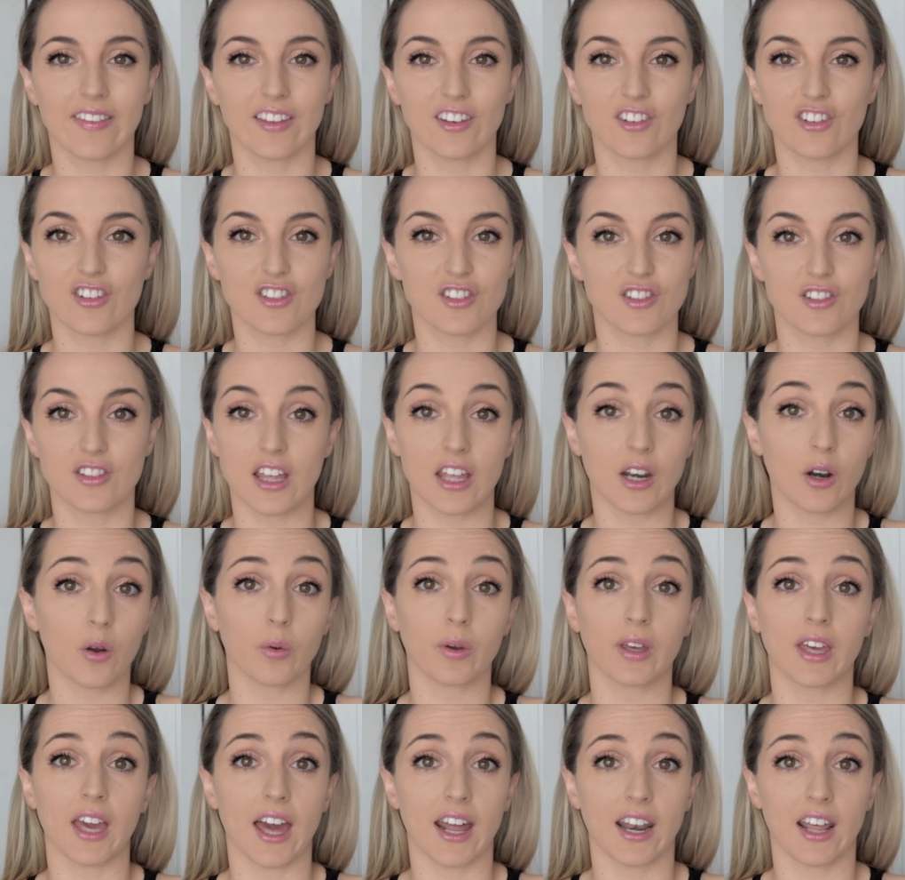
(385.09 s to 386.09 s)
They
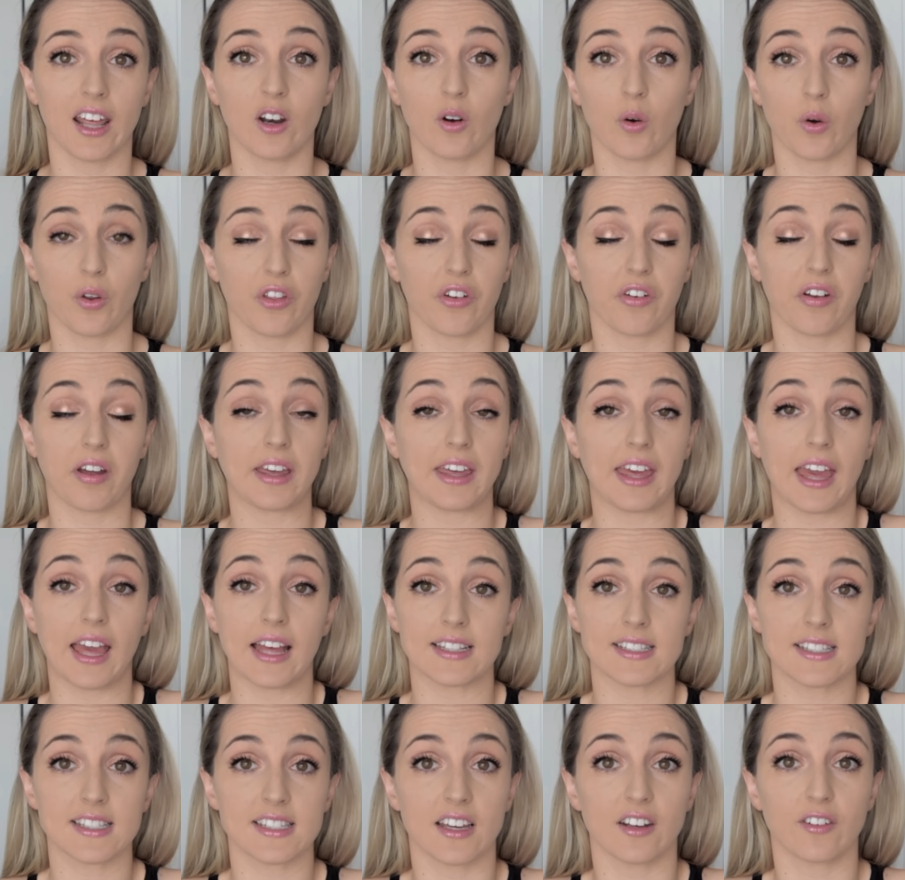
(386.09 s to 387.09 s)
don't get it, or they're
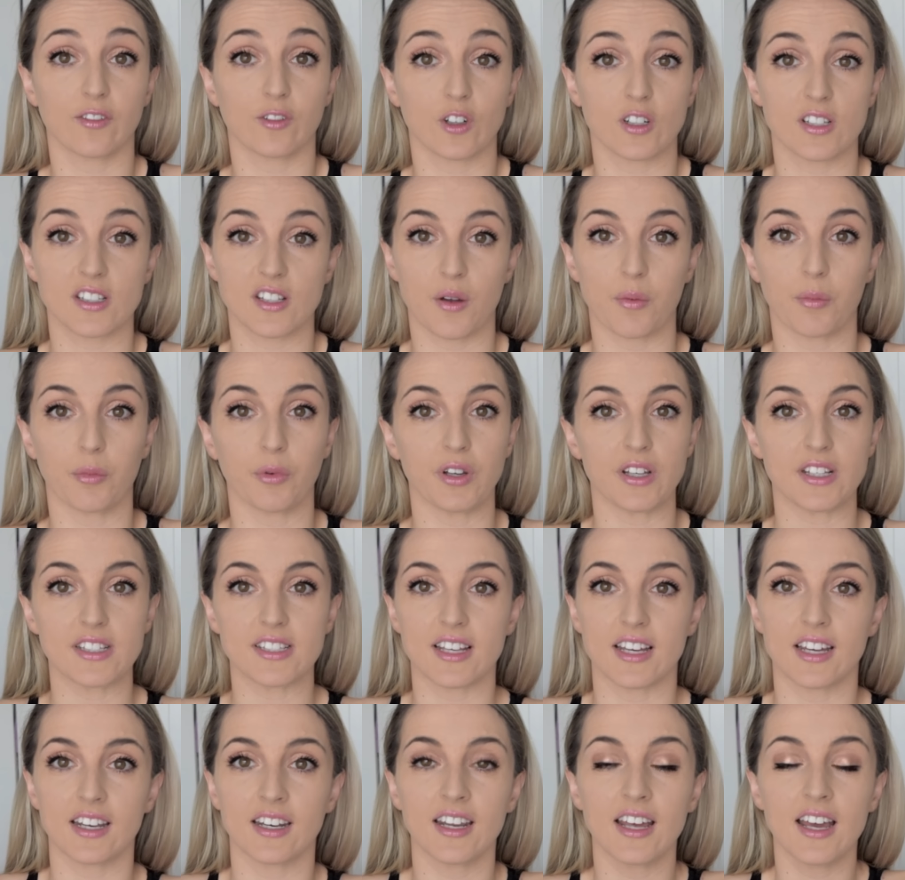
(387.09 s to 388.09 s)
against it for some
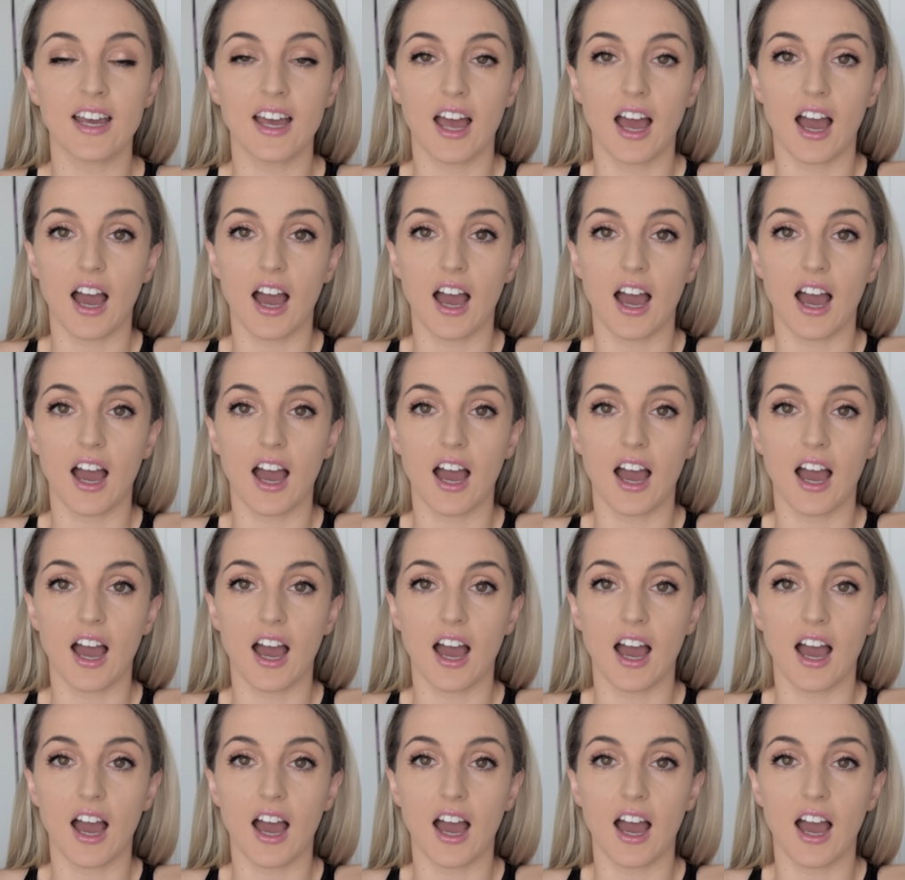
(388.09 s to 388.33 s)
reason.